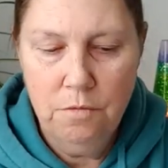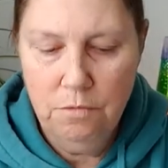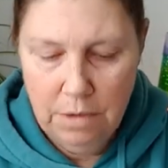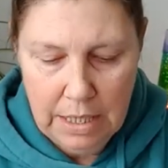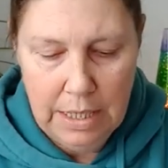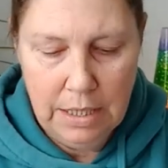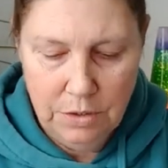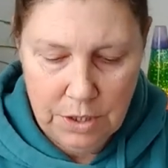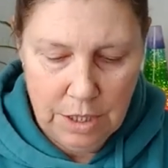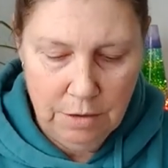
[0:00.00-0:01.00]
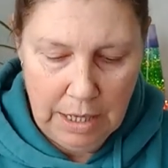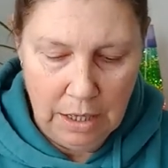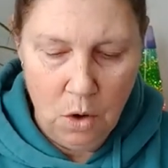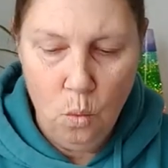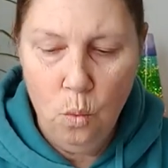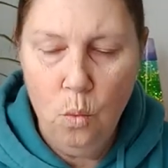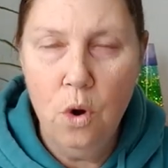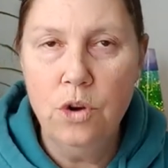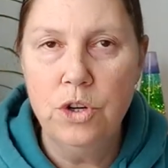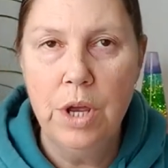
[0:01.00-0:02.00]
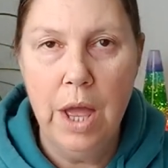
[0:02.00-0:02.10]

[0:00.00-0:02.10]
really considering, what